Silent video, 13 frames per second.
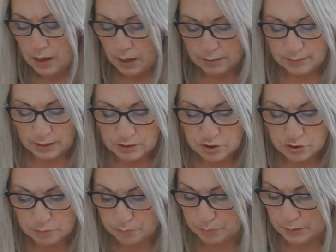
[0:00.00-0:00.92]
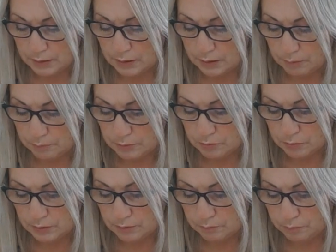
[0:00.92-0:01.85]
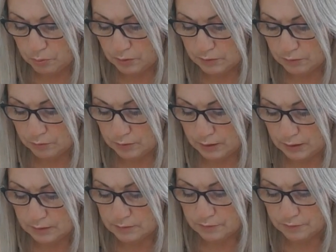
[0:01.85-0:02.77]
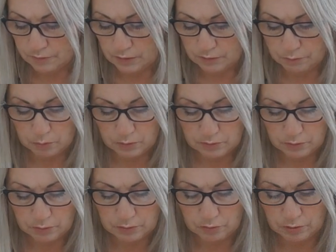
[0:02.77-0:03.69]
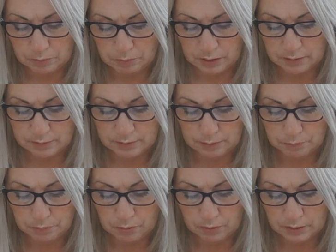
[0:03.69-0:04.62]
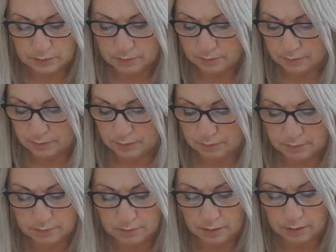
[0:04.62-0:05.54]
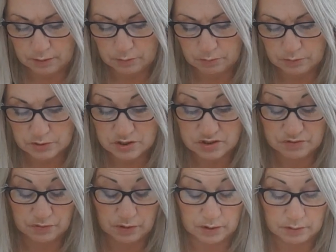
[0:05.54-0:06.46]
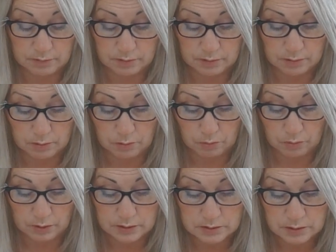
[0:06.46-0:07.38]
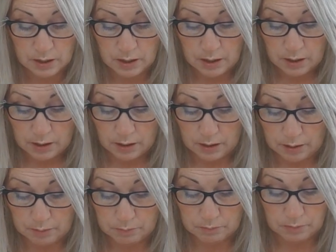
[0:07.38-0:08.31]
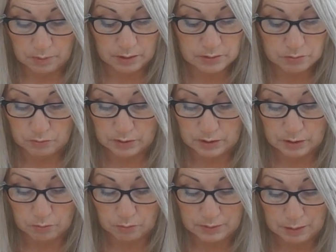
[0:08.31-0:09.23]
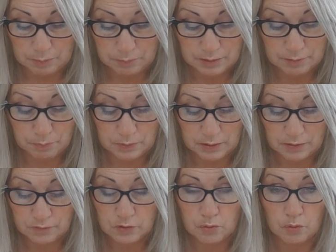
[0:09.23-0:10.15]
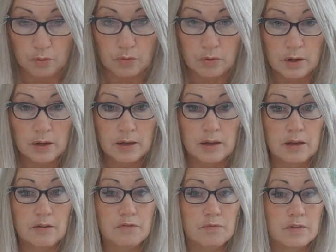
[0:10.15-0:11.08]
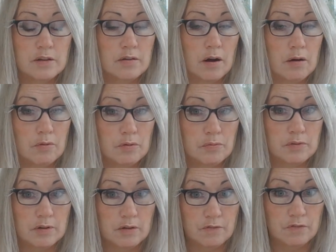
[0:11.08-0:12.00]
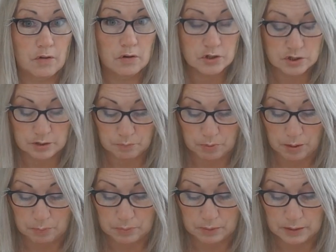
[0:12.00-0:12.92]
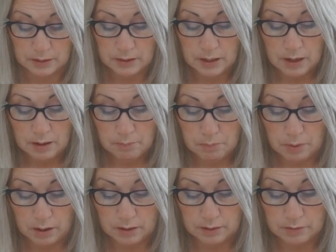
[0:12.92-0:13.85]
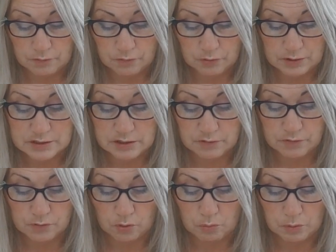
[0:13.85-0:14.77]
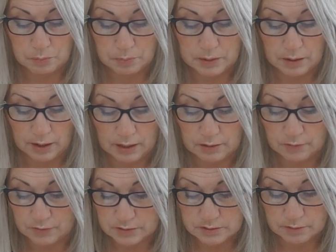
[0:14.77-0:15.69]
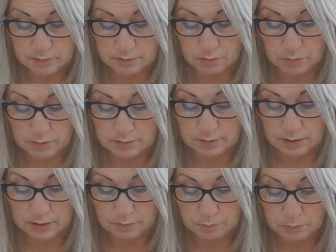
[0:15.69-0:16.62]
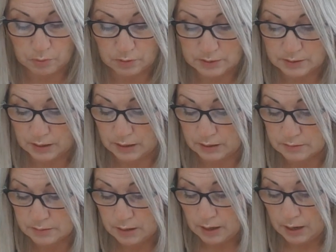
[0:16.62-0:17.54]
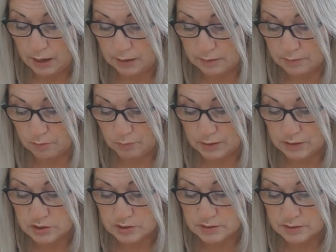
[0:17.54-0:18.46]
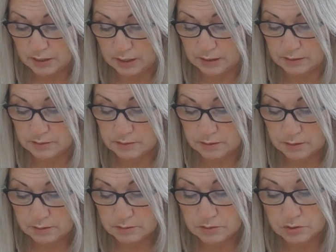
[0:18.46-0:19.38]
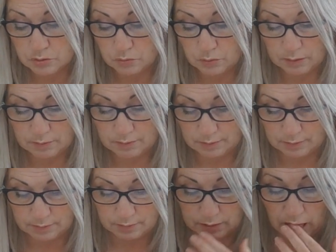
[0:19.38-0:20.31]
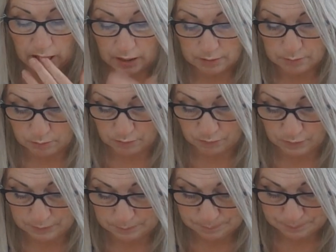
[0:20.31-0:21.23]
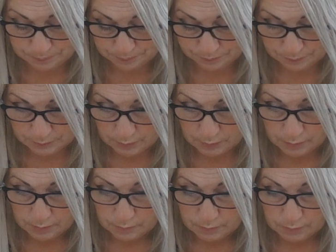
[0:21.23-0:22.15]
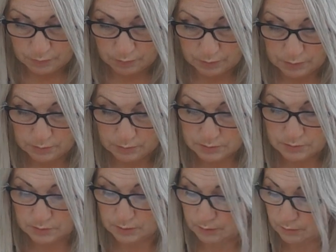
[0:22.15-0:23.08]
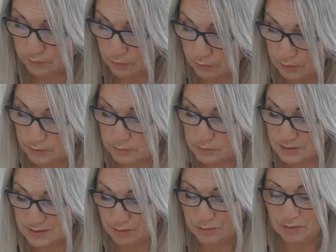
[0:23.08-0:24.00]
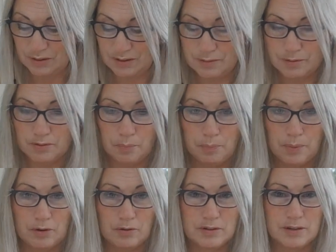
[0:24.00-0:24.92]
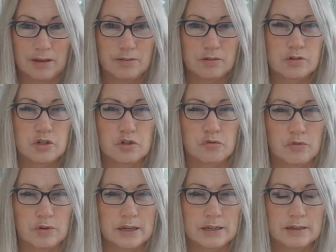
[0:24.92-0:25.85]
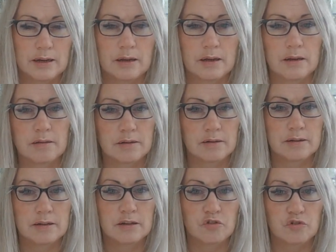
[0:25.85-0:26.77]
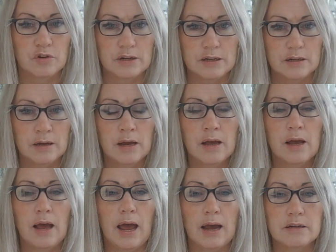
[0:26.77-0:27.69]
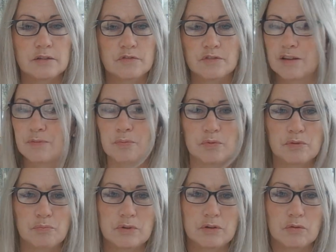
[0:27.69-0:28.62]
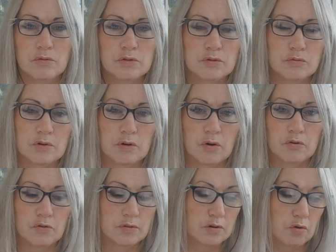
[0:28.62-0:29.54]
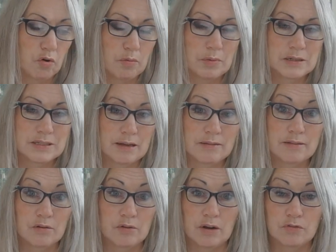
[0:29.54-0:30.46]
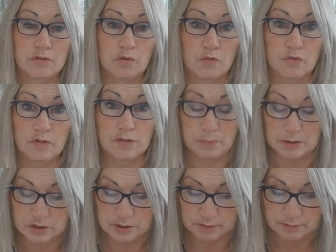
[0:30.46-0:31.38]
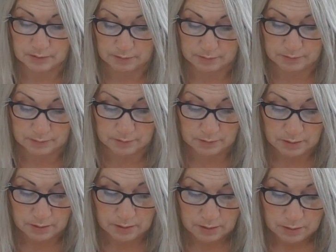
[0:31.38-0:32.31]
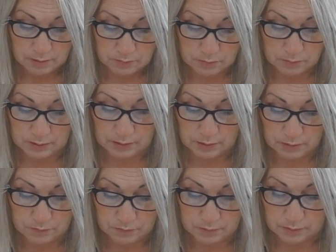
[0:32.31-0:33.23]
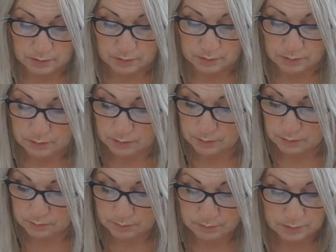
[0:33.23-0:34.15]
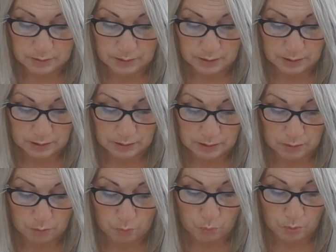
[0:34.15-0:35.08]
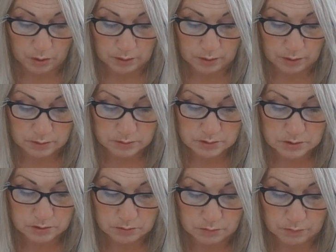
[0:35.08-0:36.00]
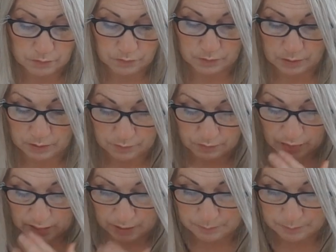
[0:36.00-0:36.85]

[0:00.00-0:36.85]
And that should be between 0.38 to 5.33. Mine is at 0.69, which is fine. It's on the lower end. I don't really know what that means, but if the thyroid was not functioning properly, my free T4 would be elevated. So it's 11.8 and the range is 8 to 16. So it's fine. Very good. So that's very good. Now there is some better tests you should really take. It's the T3 active test, but we don't do it under the normal testing. You'd have to go for specialist testing. So then I have the CA125.